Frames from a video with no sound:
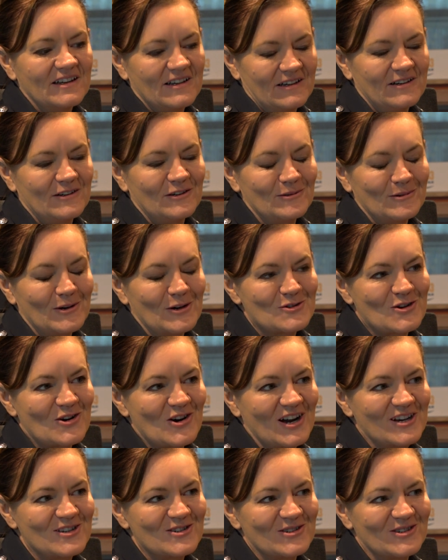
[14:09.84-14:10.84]
Oh, I'll
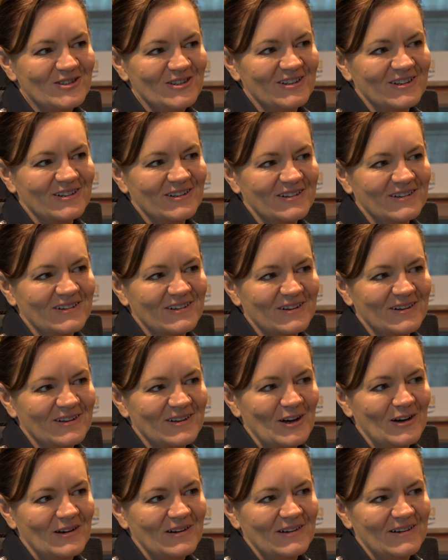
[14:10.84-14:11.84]
try to.
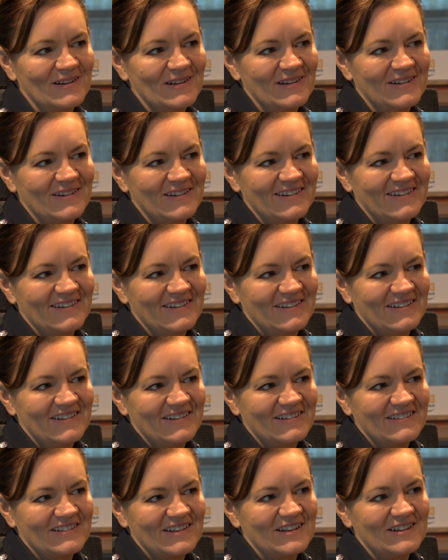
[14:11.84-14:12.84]

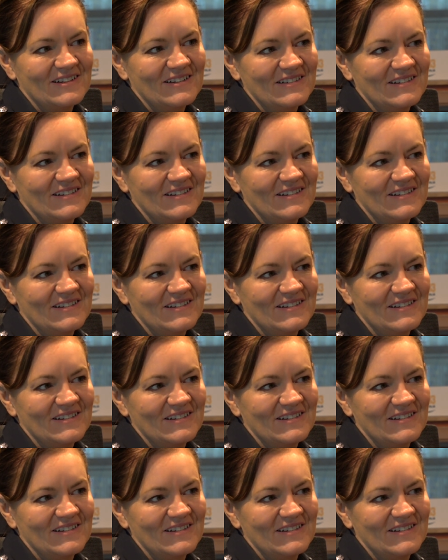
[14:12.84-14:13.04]
Yeah.